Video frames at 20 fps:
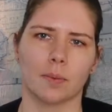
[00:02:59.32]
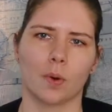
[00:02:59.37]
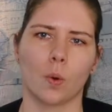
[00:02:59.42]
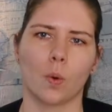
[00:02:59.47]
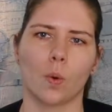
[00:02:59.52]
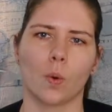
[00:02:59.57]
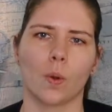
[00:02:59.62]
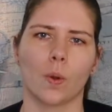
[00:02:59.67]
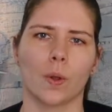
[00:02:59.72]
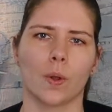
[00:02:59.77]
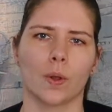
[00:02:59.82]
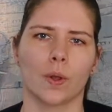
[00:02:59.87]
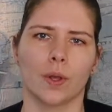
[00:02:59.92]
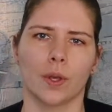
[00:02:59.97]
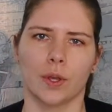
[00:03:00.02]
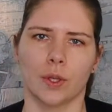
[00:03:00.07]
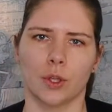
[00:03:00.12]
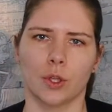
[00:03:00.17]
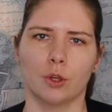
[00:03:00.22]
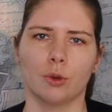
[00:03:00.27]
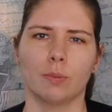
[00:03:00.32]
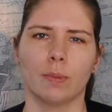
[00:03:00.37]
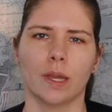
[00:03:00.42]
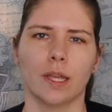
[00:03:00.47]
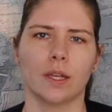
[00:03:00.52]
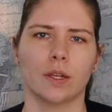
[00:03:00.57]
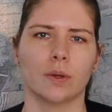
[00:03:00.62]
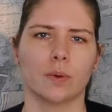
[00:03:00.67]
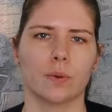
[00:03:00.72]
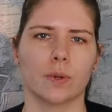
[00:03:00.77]
Or you
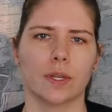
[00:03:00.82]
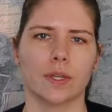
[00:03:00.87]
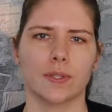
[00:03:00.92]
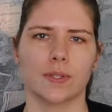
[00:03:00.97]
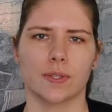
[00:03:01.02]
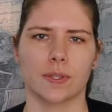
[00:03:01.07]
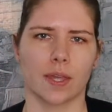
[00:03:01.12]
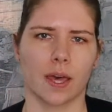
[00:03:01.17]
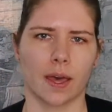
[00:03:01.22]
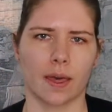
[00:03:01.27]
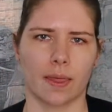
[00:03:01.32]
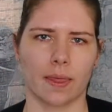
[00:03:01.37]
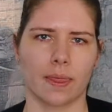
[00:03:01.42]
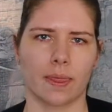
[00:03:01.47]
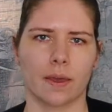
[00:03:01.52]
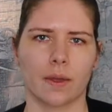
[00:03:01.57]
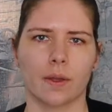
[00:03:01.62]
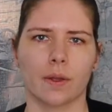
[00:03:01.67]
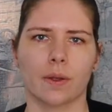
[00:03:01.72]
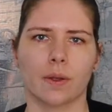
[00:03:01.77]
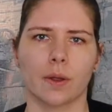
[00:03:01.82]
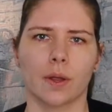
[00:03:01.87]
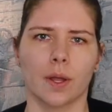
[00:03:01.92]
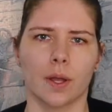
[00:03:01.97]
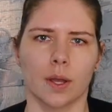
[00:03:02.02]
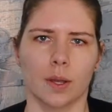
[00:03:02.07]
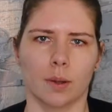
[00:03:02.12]
might notice that their